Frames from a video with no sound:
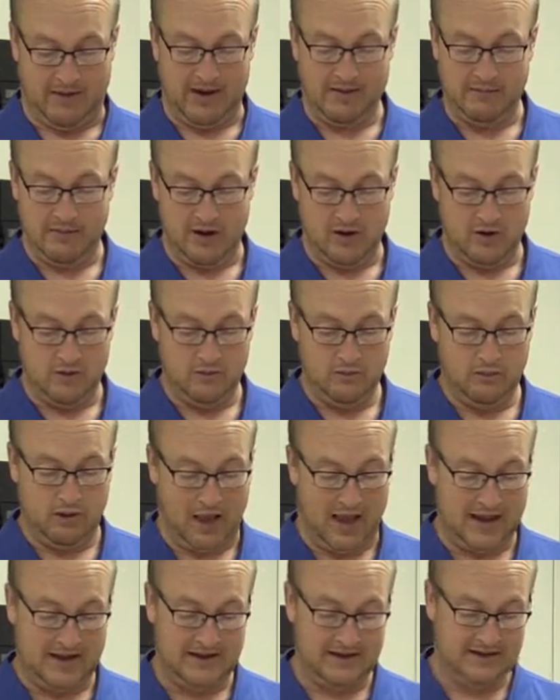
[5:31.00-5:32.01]
make my own
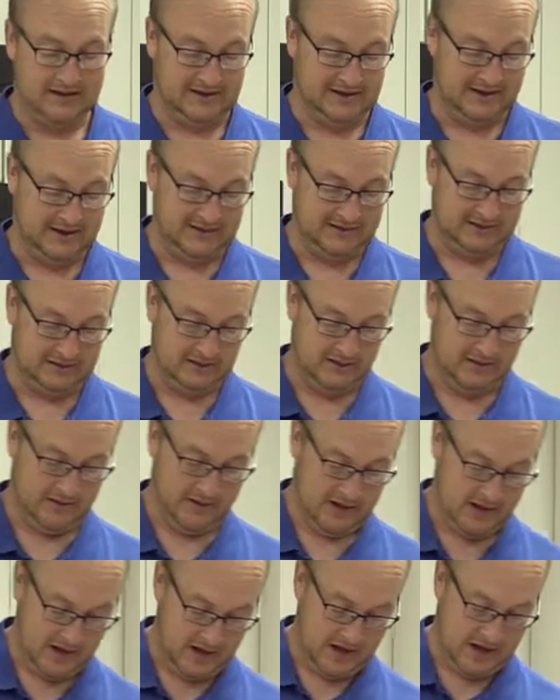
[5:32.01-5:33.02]
blackened season
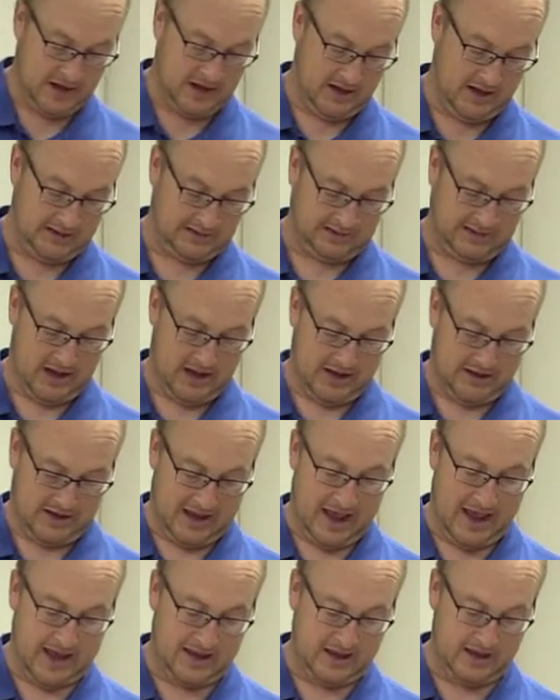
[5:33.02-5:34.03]
and it's got
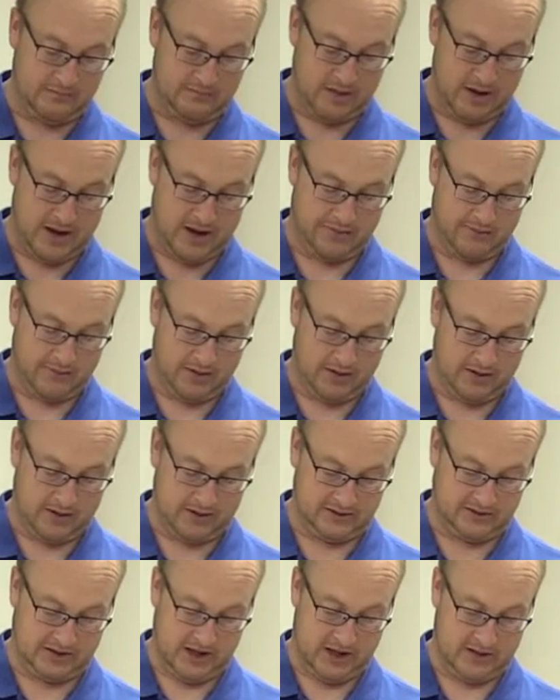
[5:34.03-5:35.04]
cayenne pepper,
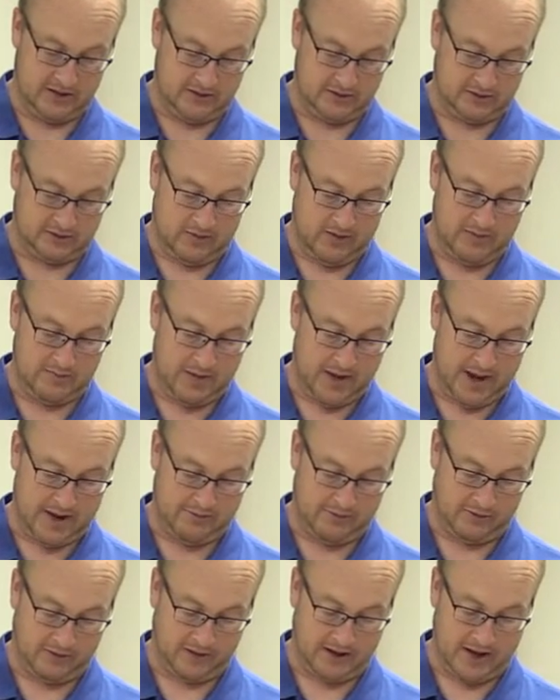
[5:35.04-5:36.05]
it's got sweet
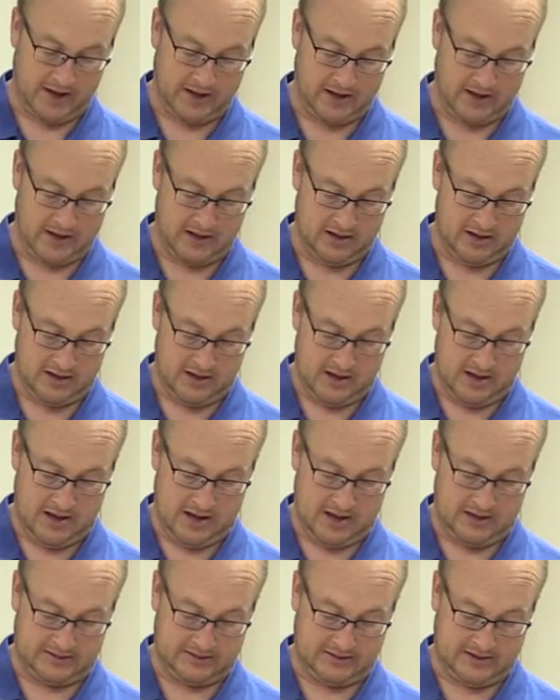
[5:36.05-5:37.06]
paprika,
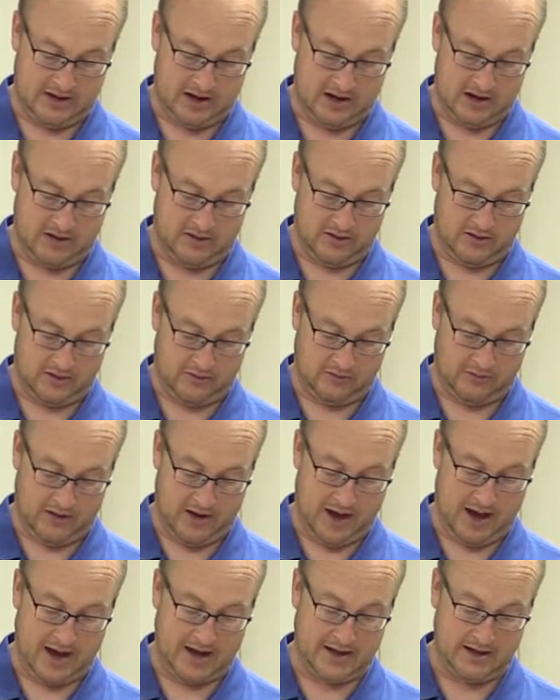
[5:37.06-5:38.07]
it's got
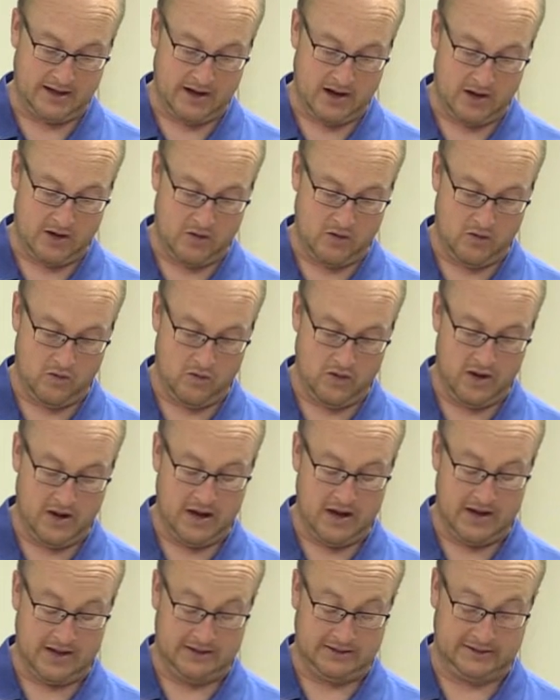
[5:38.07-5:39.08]
oregano,
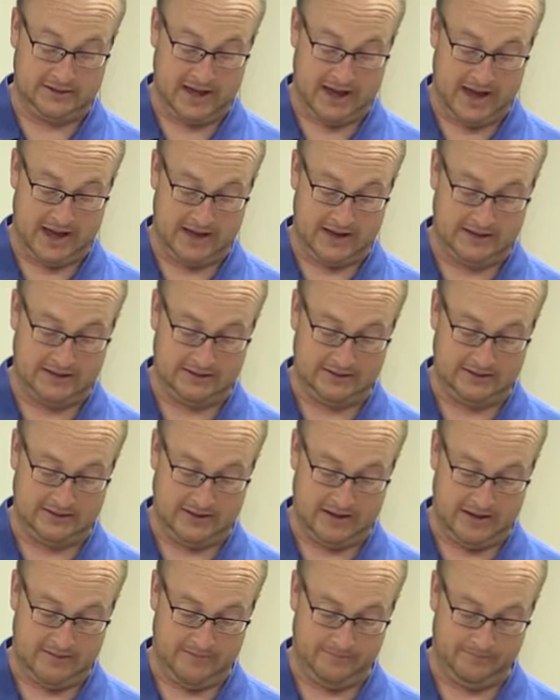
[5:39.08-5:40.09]
it has
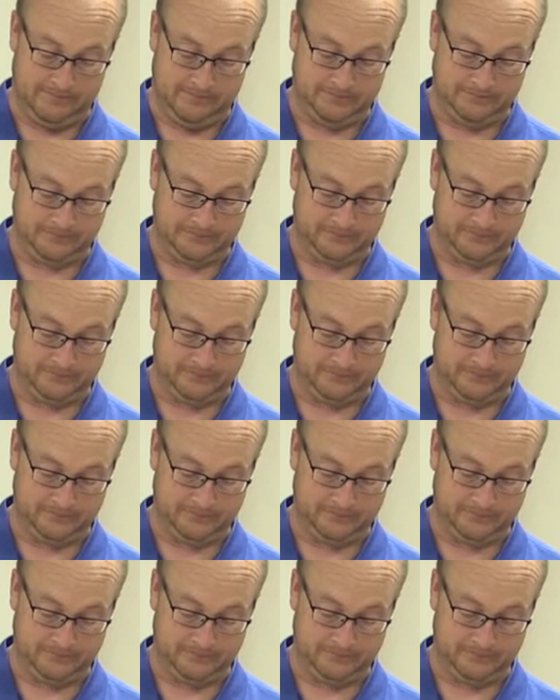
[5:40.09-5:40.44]
um,